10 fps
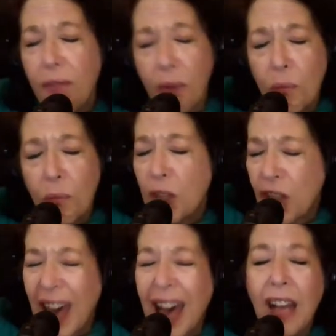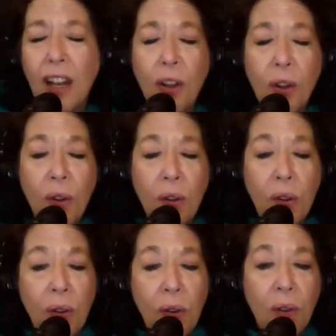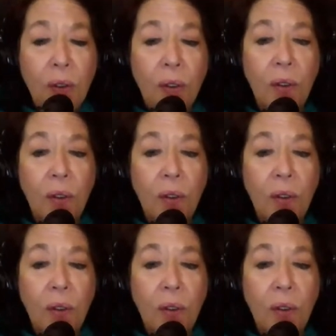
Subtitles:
from which I learned.